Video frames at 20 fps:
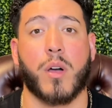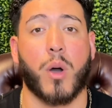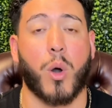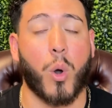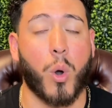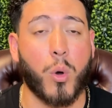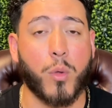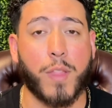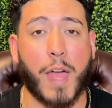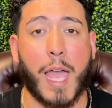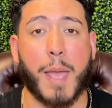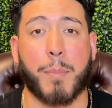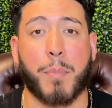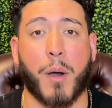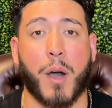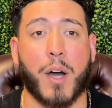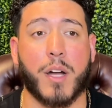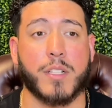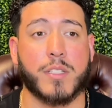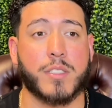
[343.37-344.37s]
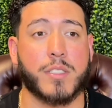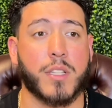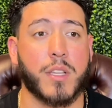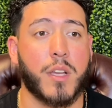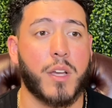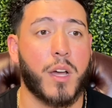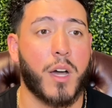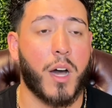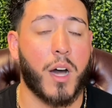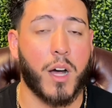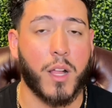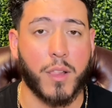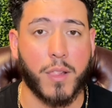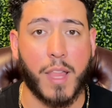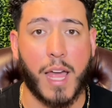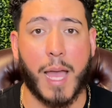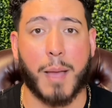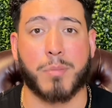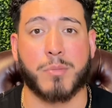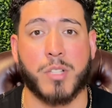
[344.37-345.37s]
Old iPods,
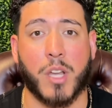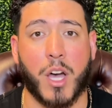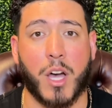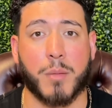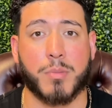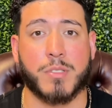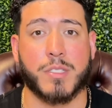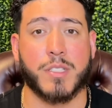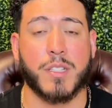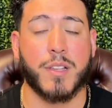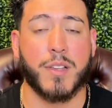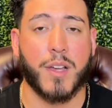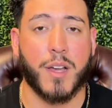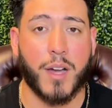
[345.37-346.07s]
laptops,